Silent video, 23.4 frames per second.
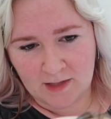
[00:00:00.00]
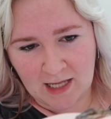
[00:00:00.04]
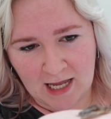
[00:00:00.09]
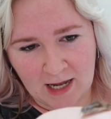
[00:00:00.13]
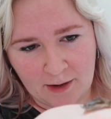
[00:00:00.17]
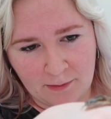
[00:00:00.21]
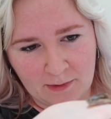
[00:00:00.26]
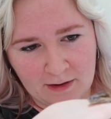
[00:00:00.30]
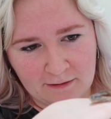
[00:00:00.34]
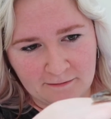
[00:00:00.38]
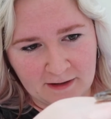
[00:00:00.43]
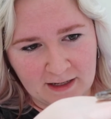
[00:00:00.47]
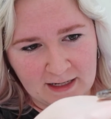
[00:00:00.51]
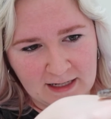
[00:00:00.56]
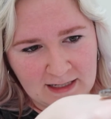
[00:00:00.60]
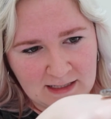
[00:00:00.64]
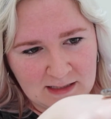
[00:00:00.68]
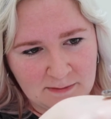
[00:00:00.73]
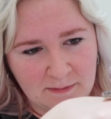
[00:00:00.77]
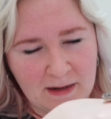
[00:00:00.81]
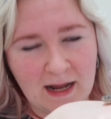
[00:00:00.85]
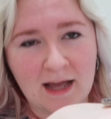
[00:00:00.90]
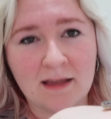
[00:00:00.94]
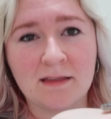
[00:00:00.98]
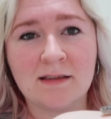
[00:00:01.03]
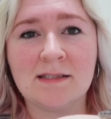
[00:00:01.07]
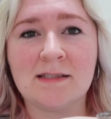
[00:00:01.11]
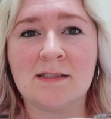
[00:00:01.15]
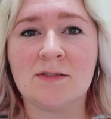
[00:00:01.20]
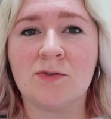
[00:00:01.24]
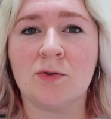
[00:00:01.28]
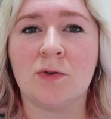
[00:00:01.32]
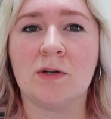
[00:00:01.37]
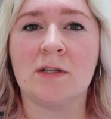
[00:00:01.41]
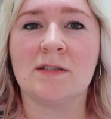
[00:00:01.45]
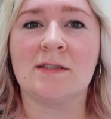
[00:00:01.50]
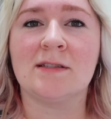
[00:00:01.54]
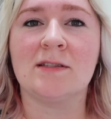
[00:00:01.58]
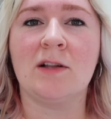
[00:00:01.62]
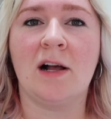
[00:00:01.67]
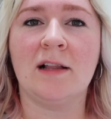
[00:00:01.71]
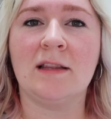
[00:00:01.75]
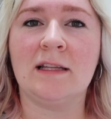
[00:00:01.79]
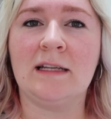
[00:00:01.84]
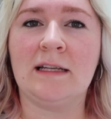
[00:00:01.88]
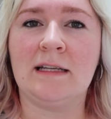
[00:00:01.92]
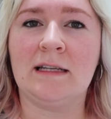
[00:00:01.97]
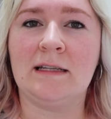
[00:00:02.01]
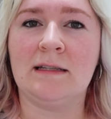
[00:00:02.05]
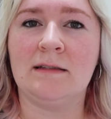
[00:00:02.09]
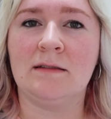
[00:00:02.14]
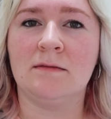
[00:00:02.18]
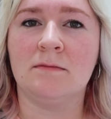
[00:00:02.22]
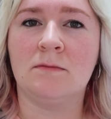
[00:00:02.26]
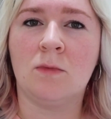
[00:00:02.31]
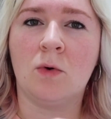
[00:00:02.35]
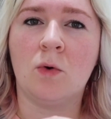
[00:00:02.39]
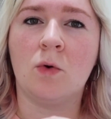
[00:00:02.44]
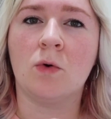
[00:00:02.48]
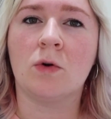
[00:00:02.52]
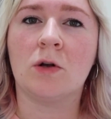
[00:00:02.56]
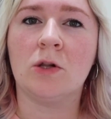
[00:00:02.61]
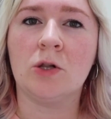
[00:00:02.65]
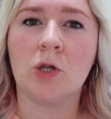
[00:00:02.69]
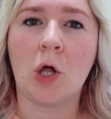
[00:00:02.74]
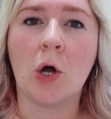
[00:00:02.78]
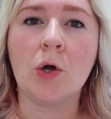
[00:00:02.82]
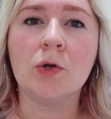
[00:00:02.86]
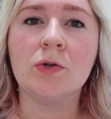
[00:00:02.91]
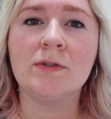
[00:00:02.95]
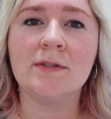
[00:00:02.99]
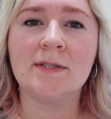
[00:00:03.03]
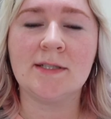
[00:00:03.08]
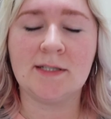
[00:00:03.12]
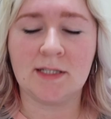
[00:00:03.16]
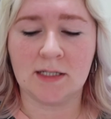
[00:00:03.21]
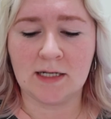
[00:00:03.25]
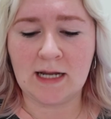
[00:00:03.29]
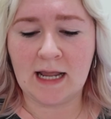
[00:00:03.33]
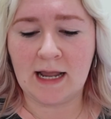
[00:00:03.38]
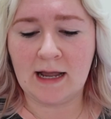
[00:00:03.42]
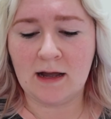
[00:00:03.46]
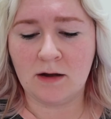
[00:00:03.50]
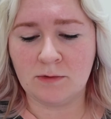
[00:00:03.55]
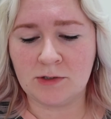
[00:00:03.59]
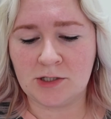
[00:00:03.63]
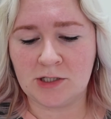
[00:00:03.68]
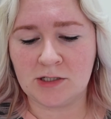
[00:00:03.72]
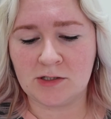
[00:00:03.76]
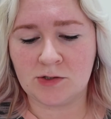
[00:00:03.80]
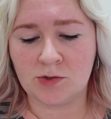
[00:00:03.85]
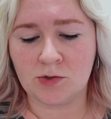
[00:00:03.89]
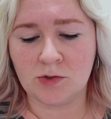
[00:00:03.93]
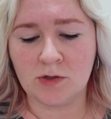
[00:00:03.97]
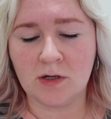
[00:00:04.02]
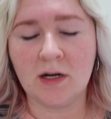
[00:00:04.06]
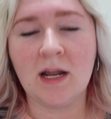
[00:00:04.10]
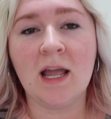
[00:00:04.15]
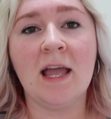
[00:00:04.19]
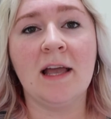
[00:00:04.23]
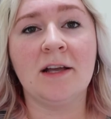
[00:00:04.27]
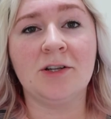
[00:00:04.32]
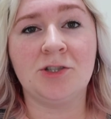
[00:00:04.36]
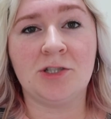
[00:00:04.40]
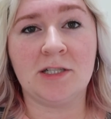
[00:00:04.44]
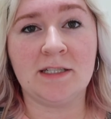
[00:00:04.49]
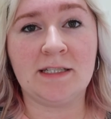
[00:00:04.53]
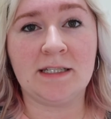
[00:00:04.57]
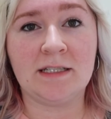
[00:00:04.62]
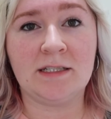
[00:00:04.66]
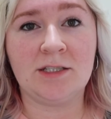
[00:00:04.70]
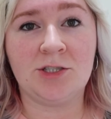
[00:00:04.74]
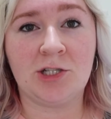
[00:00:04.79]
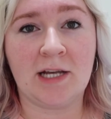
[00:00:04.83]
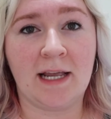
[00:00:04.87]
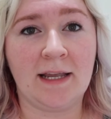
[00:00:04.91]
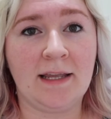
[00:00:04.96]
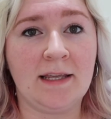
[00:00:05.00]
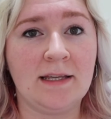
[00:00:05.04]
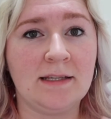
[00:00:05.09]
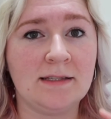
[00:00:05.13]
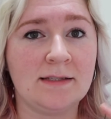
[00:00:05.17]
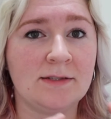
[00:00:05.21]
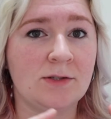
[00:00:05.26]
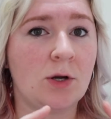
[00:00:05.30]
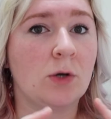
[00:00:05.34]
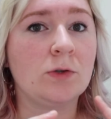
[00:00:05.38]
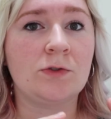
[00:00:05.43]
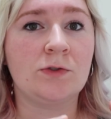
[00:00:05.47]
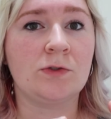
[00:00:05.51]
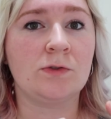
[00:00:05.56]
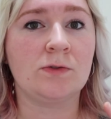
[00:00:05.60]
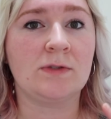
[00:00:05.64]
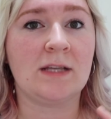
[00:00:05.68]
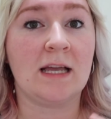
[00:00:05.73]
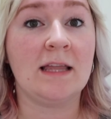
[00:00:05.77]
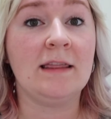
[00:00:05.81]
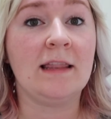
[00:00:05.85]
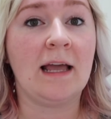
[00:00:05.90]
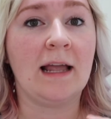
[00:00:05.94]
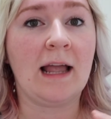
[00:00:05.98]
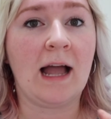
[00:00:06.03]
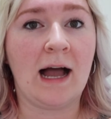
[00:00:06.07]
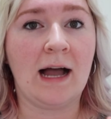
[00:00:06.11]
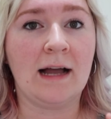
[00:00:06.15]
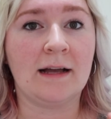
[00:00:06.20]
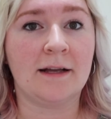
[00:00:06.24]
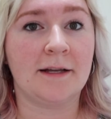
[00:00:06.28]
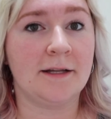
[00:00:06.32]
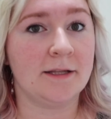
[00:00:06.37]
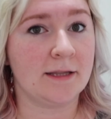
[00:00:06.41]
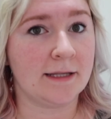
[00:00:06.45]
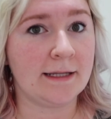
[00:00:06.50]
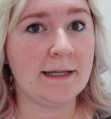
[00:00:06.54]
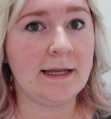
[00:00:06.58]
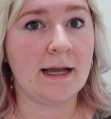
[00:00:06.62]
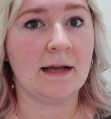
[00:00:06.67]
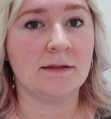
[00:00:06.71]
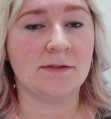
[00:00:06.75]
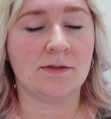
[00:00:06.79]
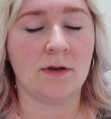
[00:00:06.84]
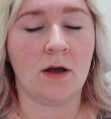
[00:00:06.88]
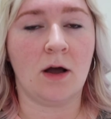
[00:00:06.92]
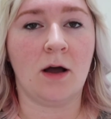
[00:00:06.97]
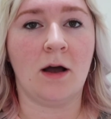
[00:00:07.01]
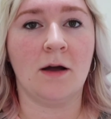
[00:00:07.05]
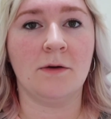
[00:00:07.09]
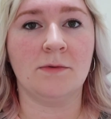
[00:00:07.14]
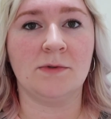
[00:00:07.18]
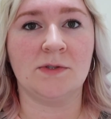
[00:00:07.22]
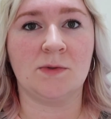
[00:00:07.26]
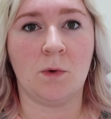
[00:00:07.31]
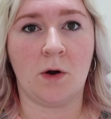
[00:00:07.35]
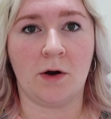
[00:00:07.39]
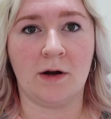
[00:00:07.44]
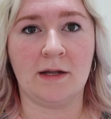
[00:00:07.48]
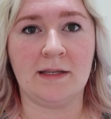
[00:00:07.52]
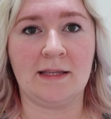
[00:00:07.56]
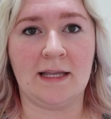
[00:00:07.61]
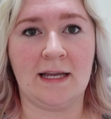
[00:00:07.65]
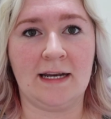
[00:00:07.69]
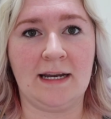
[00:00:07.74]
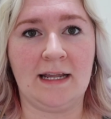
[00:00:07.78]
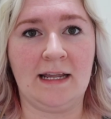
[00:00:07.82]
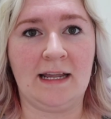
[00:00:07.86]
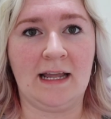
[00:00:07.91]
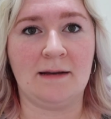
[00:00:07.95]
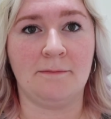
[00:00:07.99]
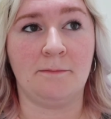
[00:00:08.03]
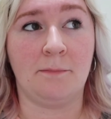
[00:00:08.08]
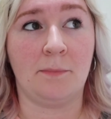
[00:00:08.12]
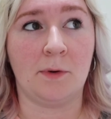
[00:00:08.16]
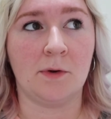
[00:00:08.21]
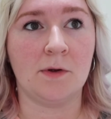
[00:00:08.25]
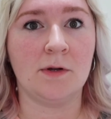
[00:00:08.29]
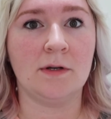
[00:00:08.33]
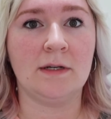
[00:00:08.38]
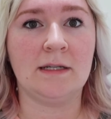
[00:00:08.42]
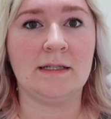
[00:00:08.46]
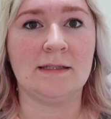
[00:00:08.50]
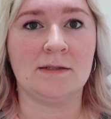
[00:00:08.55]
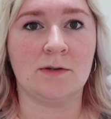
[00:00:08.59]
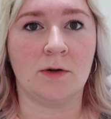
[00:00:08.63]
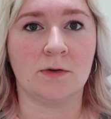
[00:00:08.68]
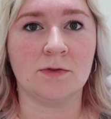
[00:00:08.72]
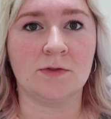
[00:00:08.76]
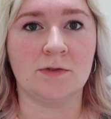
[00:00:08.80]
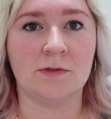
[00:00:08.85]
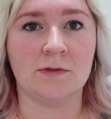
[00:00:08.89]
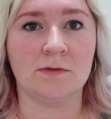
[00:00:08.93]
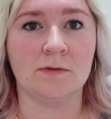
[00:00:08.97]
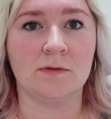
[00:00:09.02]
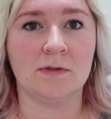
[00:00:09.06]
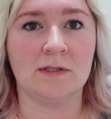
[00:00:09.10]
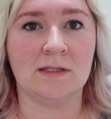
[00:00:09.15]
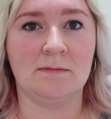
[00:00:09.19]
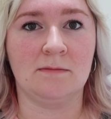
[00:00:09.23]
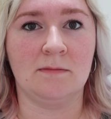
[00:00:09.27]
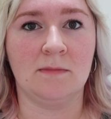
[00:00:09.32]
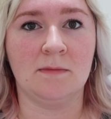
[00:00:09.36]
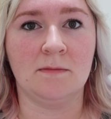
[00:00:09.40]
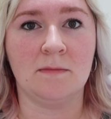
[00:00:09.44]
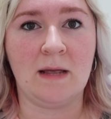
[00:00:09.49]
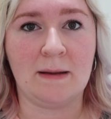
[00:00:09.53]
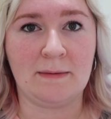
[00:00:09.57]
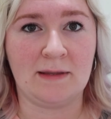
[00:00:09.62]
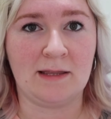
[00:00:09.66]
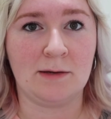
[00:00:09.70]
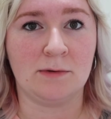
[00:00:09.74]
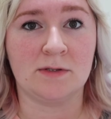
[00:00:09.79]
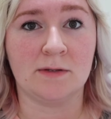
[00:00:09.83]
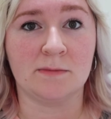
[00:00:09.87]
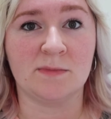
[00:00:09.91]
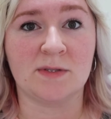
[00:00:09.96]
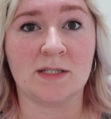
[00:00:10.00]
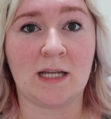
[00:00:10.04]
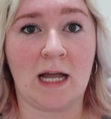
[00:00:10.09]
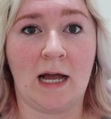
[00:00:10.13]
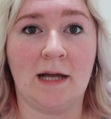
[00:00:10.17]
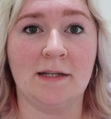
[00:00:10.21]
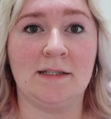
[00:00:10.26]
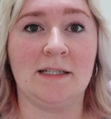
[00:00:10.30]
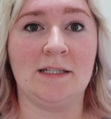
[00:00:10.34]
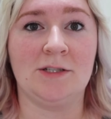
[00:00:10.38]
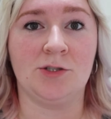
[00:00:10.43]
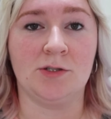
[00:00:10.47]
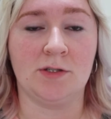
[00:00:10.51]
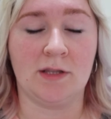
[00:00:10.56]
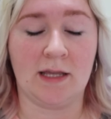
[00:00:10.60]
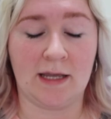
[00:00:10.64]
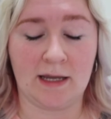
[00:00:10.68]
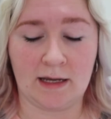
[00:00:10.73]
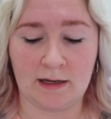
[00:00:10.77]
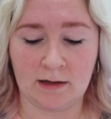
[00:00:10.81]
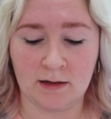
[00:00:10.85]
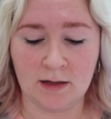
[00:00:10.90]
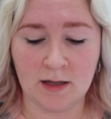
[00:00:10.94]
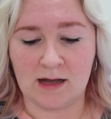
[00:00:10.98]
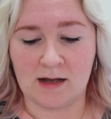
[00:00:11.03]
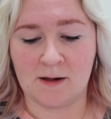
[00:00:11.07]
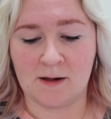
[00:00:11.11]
However, his mouth is sort of slightly more closed now, which is good. She did check his nostrils and they are clear, so I was worried that he had burnt his nostrils and maybe there was some scar tissue there.